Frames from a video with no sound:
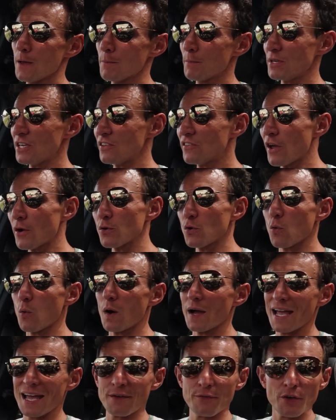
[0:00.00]
but you don't
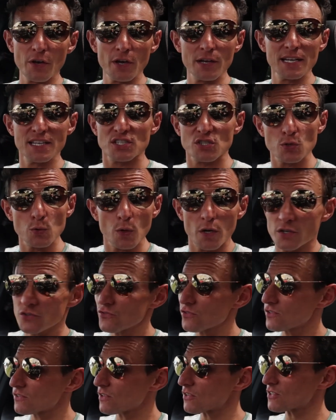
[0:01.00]
quite have early
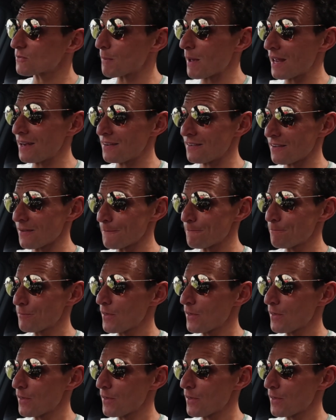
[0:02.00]
200s to spend?